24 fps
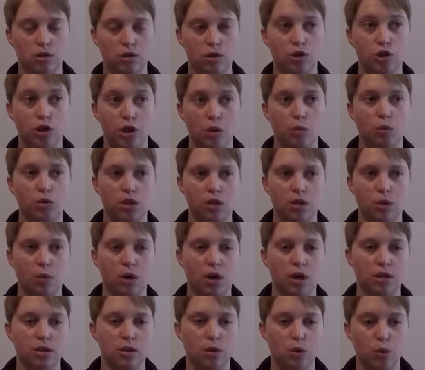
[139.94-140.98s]
she was the
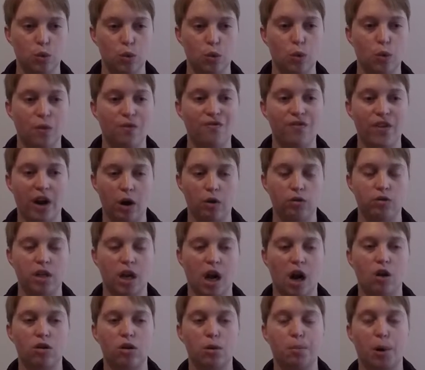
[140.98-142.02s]
one who found
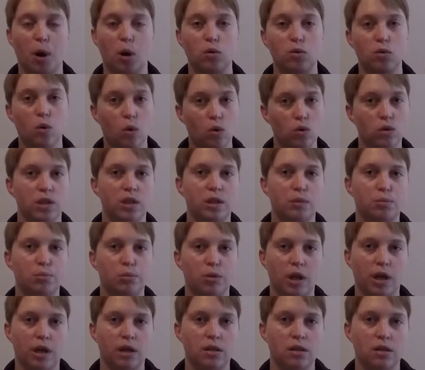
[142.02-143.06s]
out about Cochlear
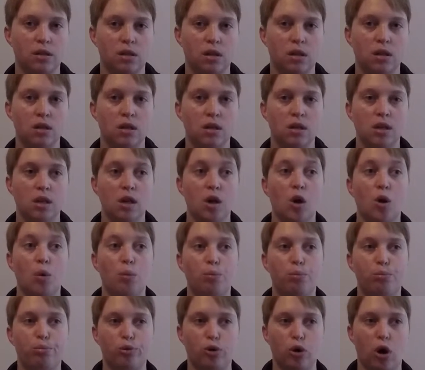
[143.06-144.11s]
Implant,
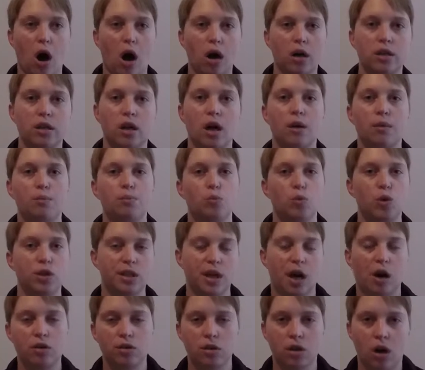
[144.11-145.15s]
brought it up with
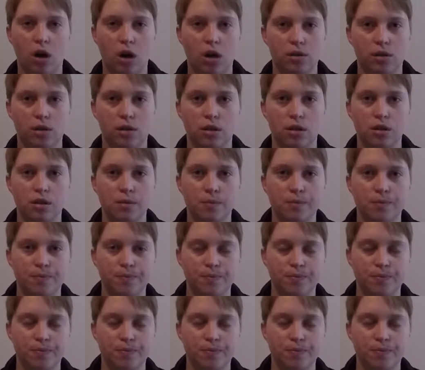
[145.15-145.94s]
our doctor.